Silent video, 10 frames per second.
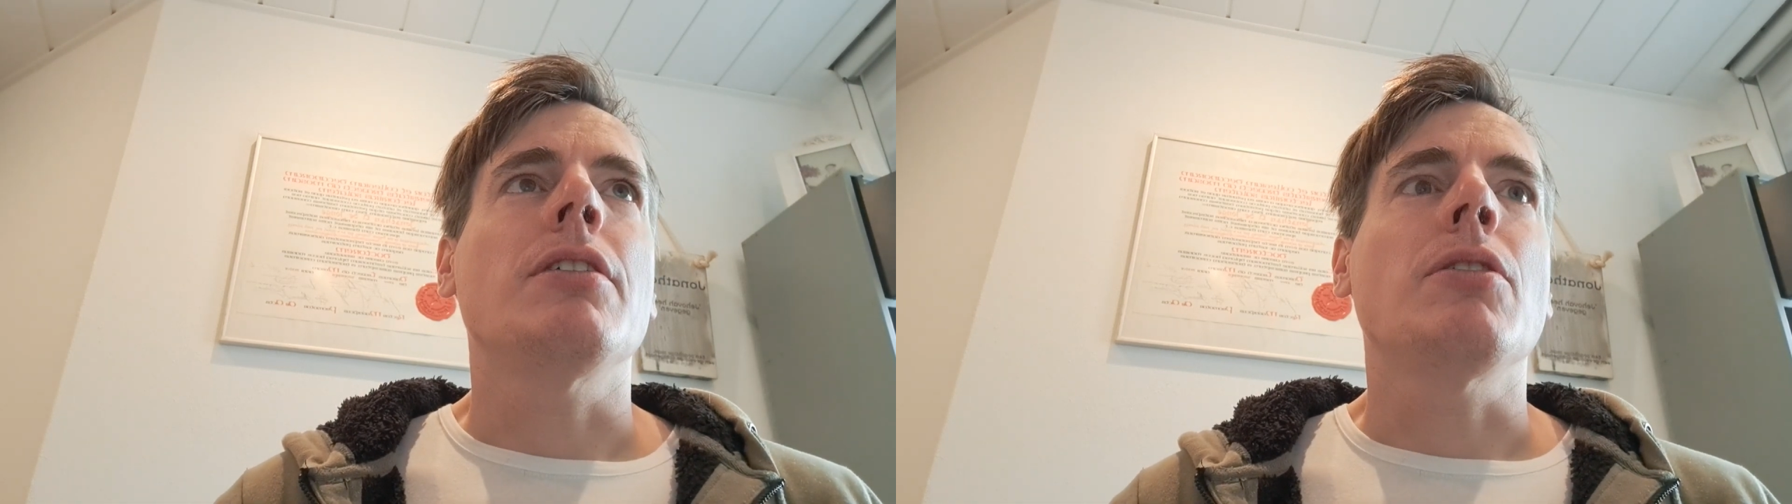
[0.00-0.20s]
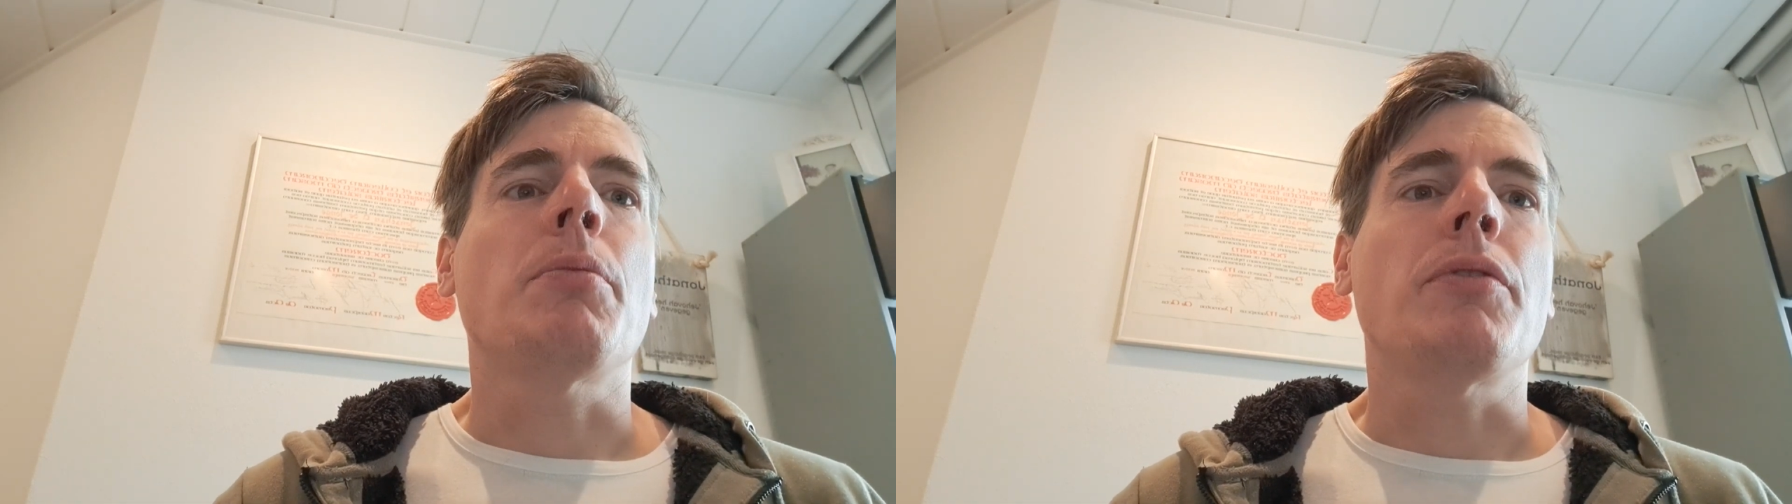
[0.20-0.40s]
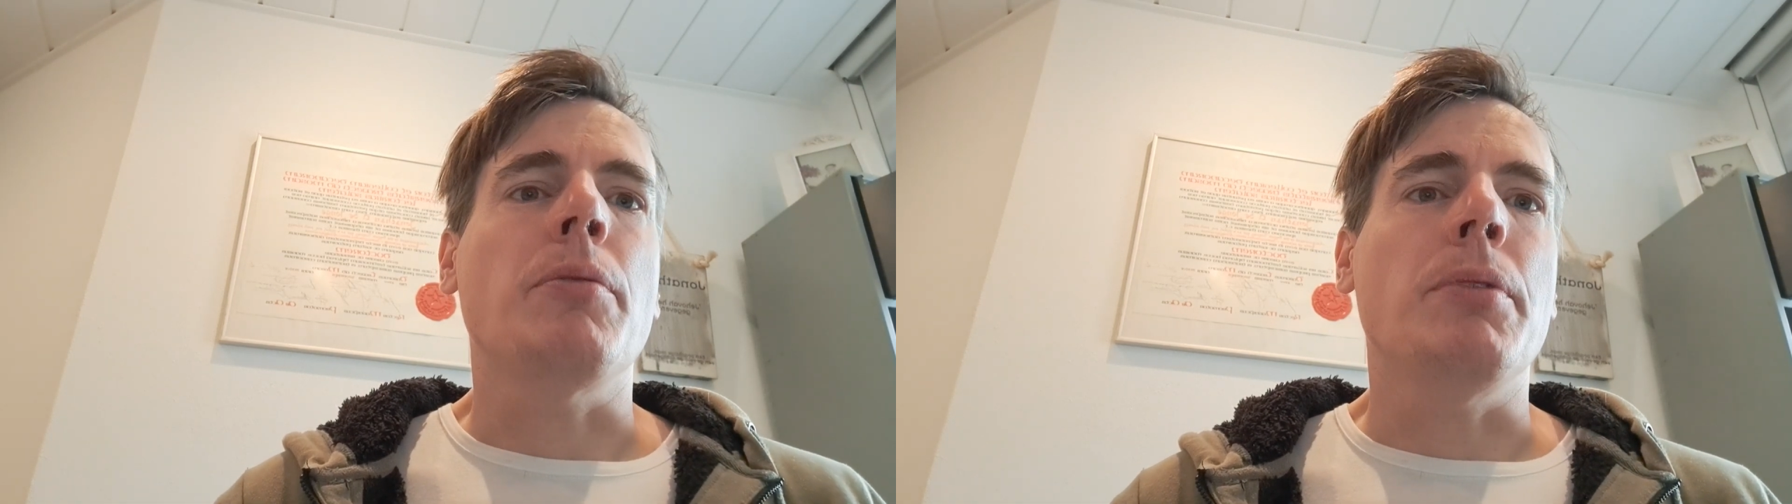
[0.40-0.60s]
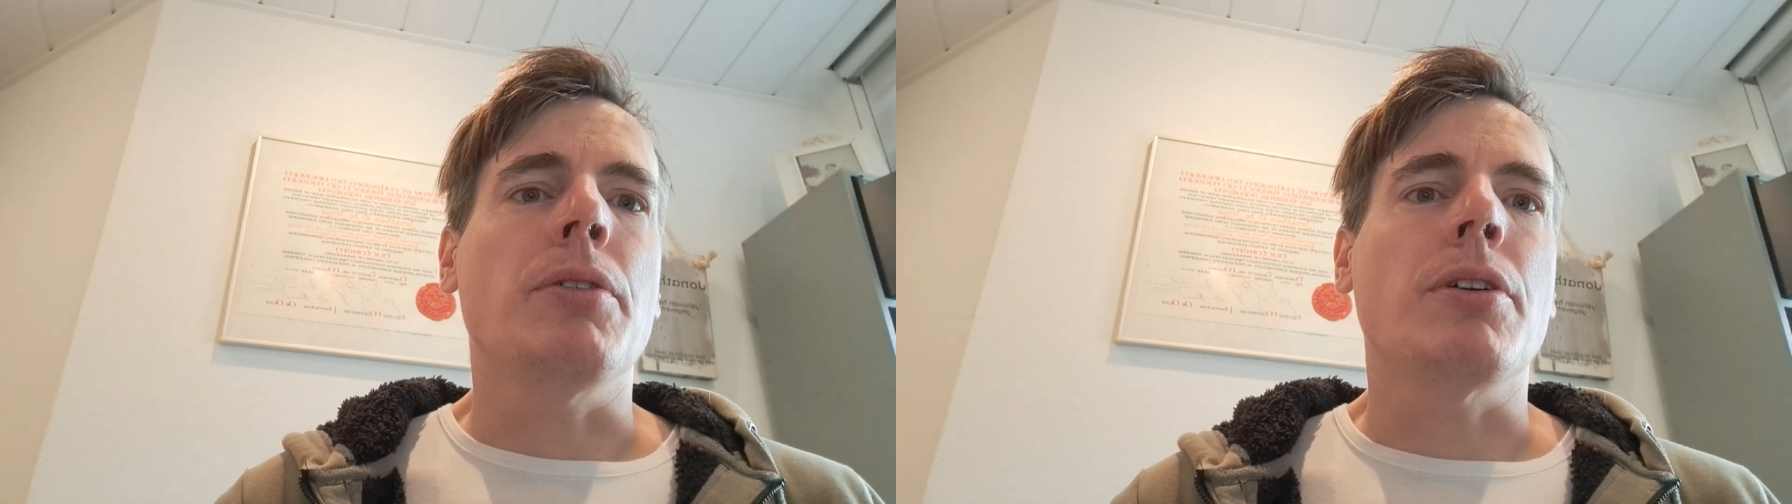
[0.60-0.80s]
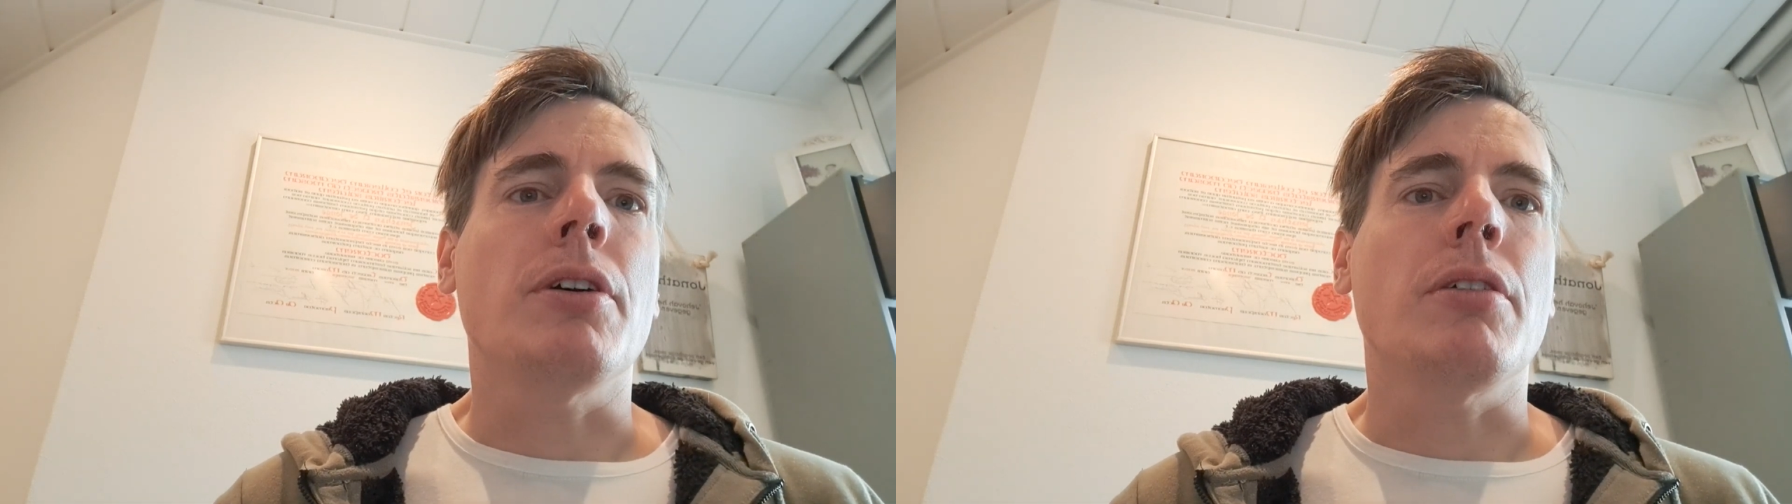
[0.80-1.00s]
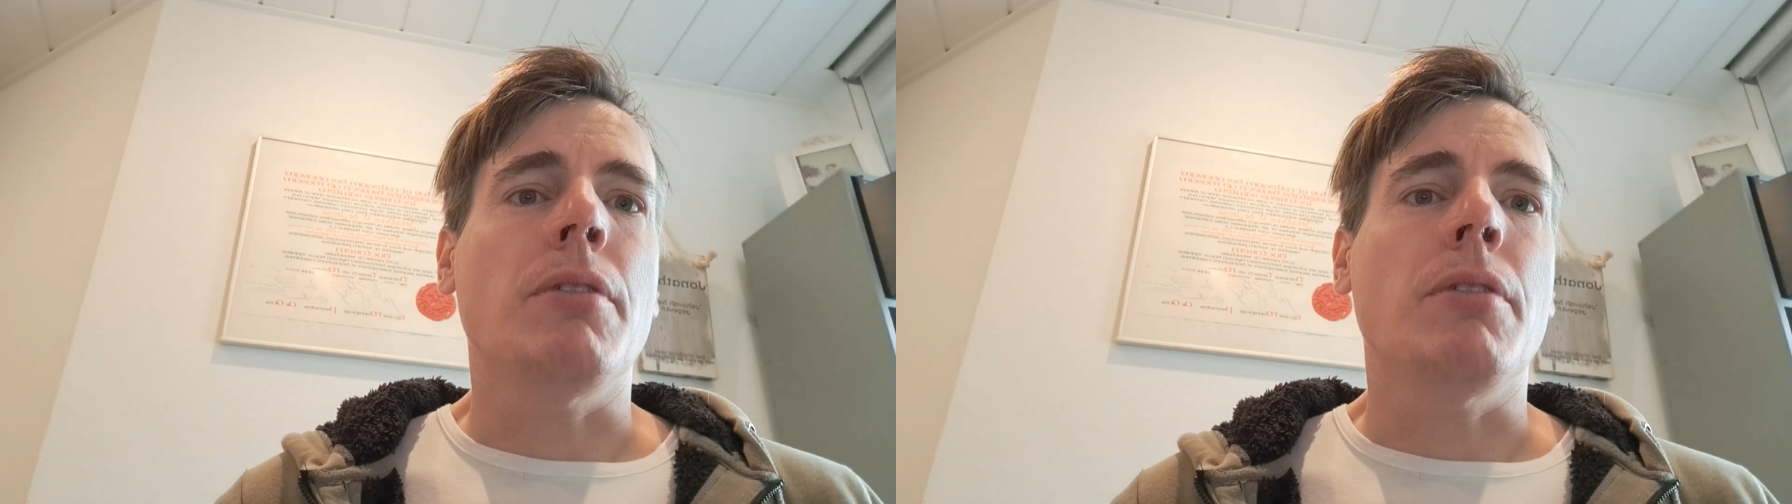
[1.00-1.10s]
top of the bill car,